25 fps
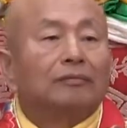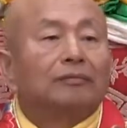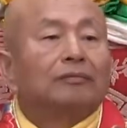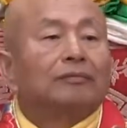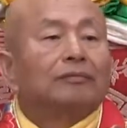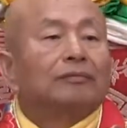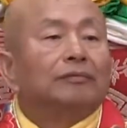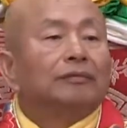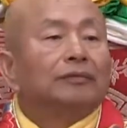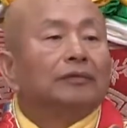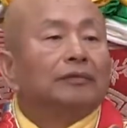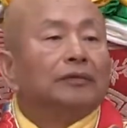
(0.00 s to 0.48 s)

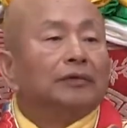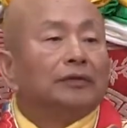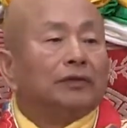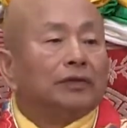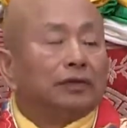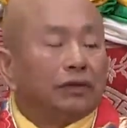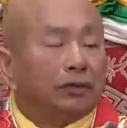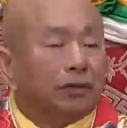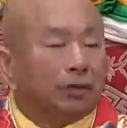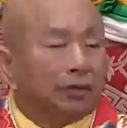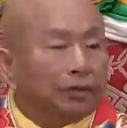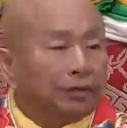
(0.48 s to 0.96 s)
You
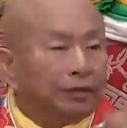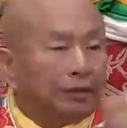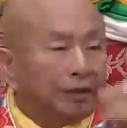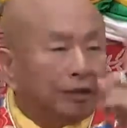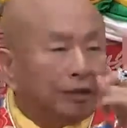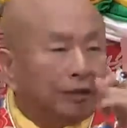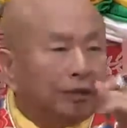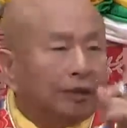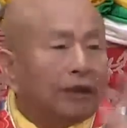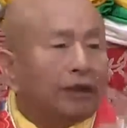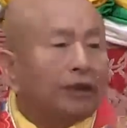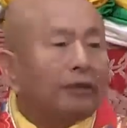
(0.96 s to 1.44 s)
can
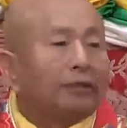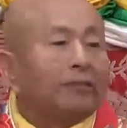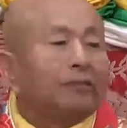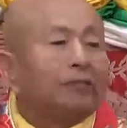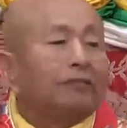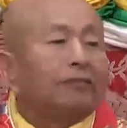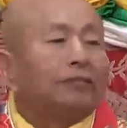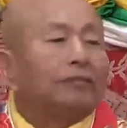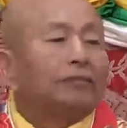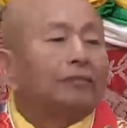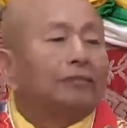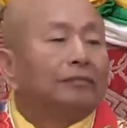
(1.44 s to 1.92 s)
stop the
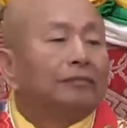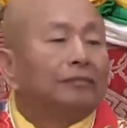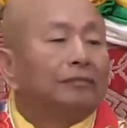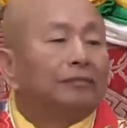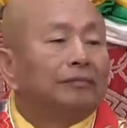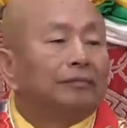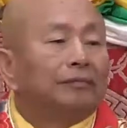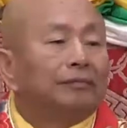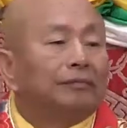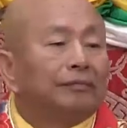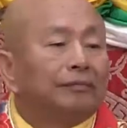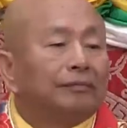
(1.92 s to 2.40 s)
thoughts in
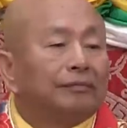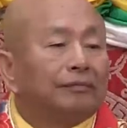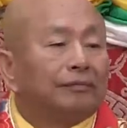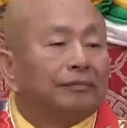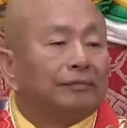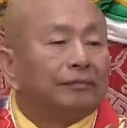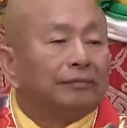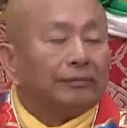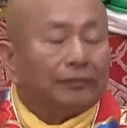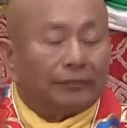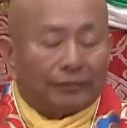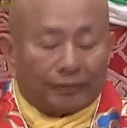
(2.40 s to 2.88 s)
your
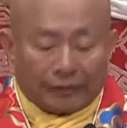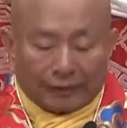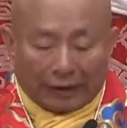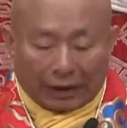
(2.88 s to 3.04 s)
brain.